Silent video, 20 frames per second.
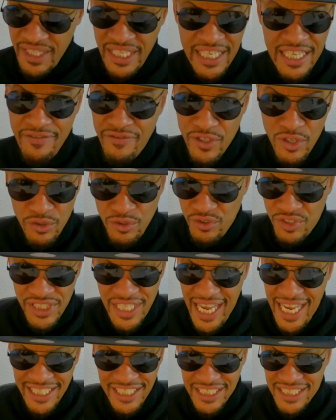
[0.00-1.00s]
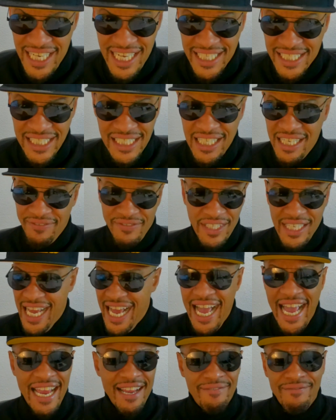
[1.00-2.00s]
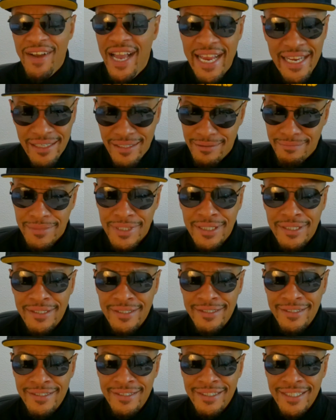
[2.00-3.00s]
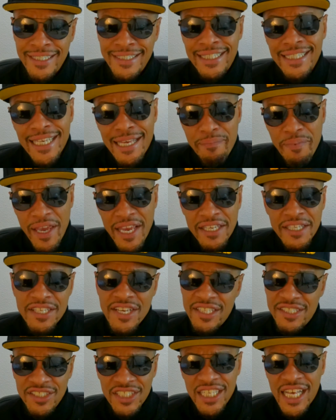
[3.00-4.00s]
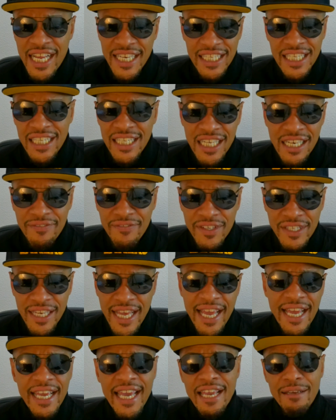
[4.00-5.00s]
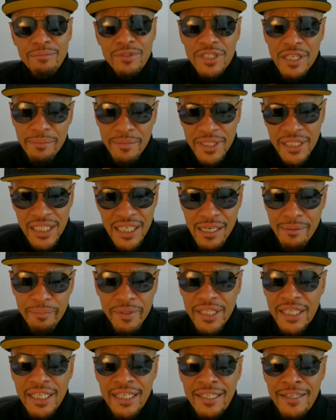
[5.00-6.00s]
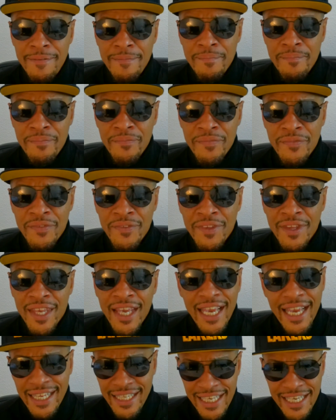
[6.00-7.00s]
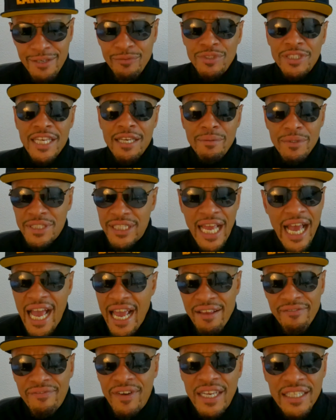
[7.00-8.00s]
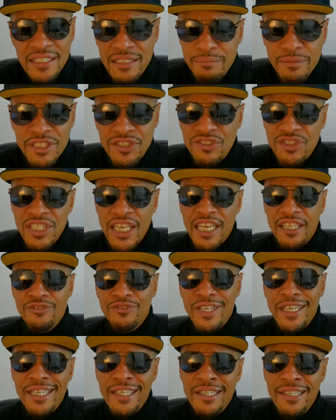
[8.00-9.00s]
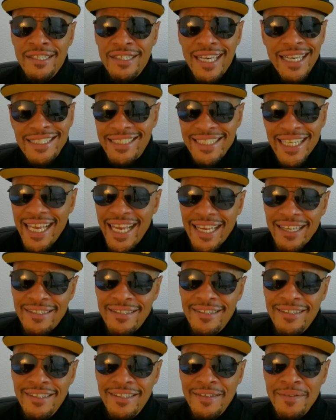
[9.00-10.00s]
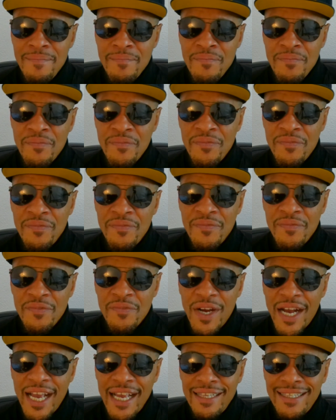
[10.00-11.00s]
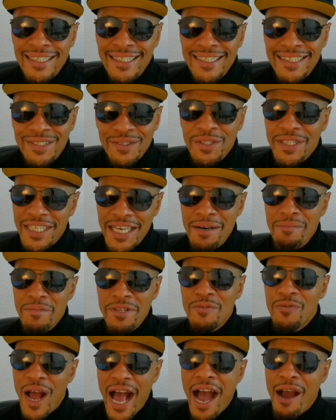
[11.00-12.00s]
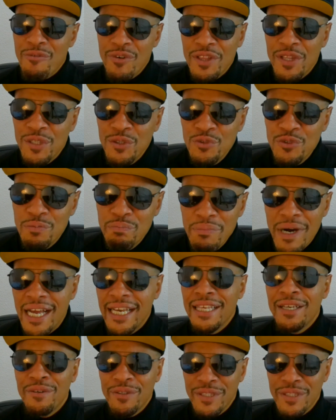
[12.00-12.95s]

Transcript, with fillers: Even though you signed Gennady Golovkin, I ain't fighting him. Then they paid Gennady Golovkin and gave him some of the company. And he was able to say, I ain't fighting Demetrius Andrade. I just ain't. Right? So the company, I'd rather lose money